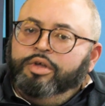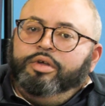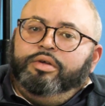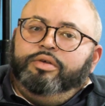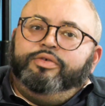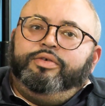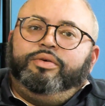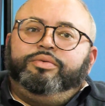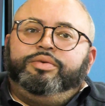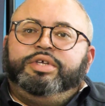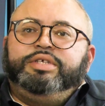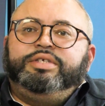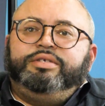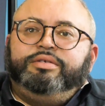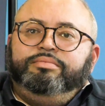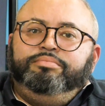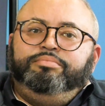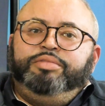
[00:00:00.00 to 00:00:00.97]
So
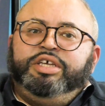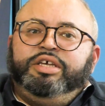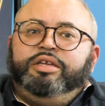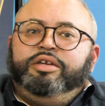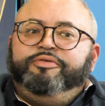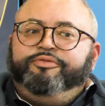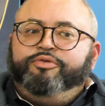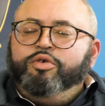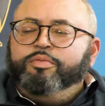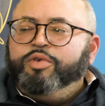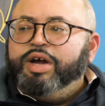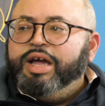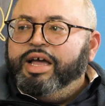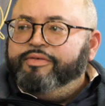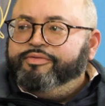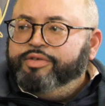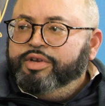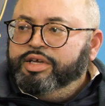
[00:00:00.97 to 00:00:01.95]
does being a former
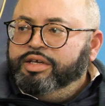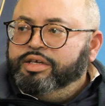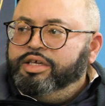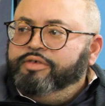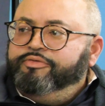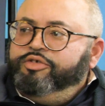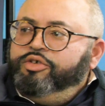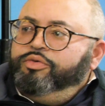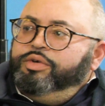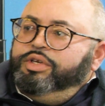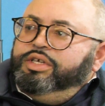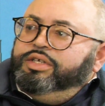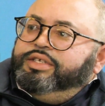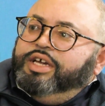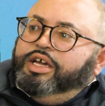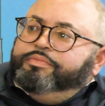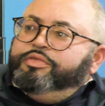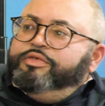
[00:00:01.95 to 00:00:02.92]
athlete give you any
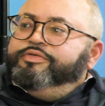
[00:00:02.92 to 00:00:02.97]
type